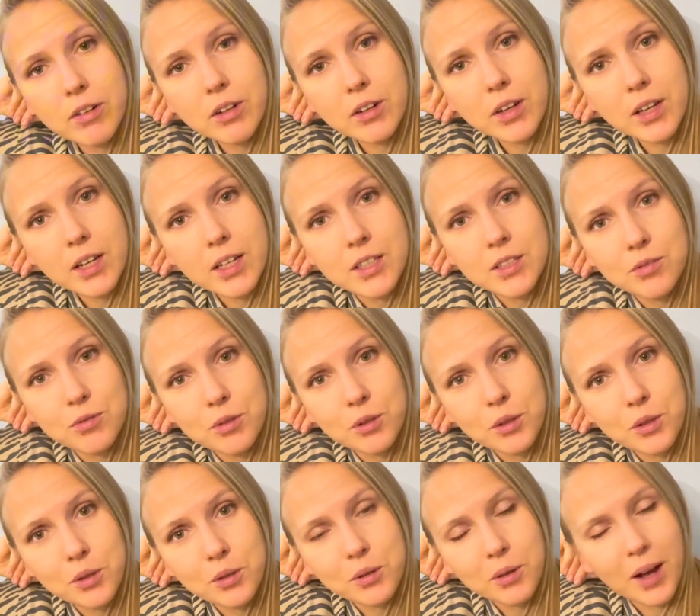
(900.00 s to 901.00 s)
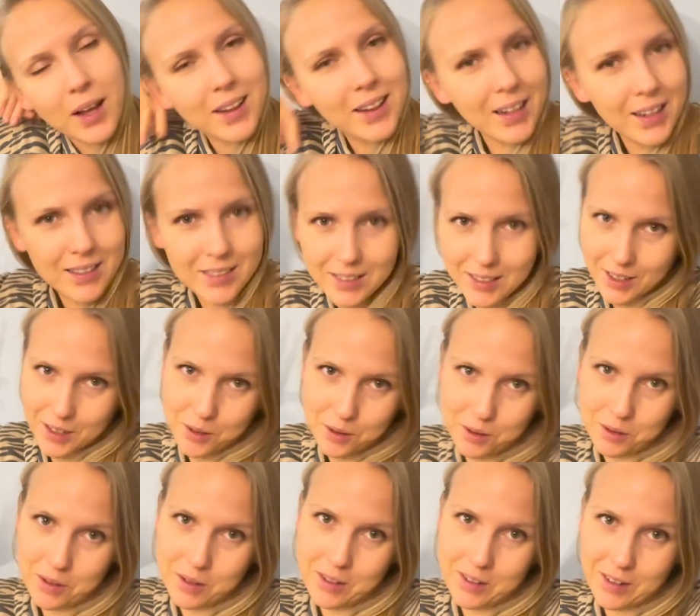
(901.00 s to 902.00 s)
it is for you, and let's see you
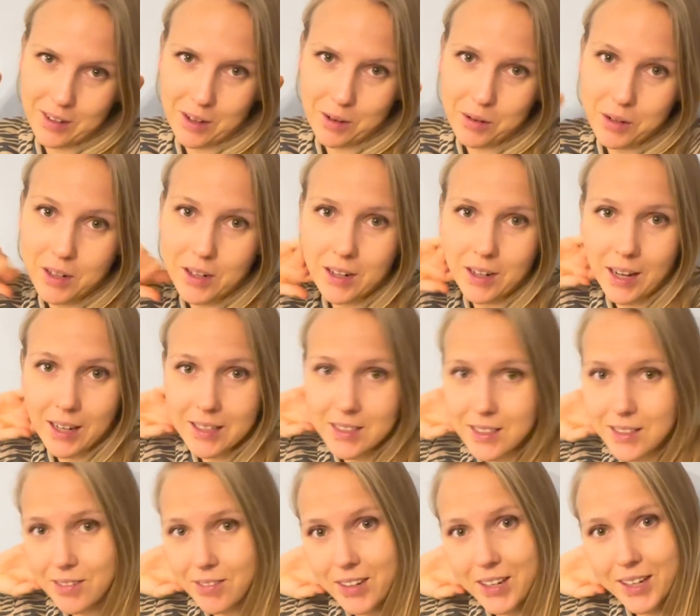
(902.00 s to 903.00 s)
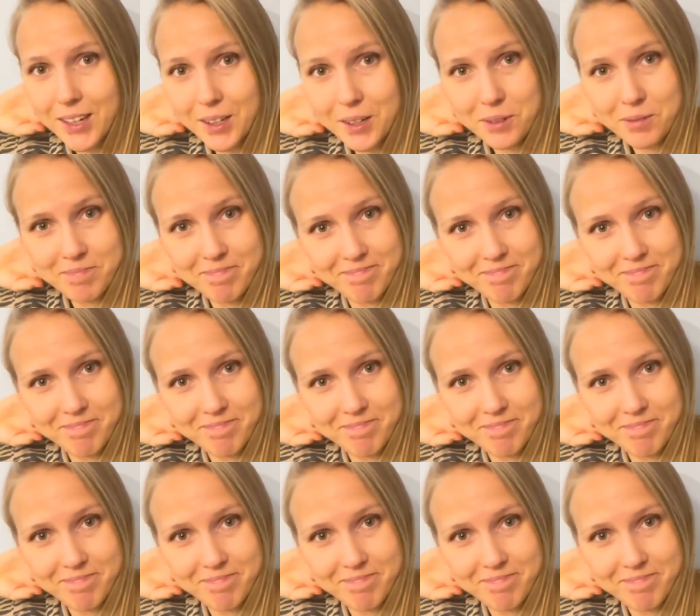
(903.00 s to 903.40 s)
on our next video.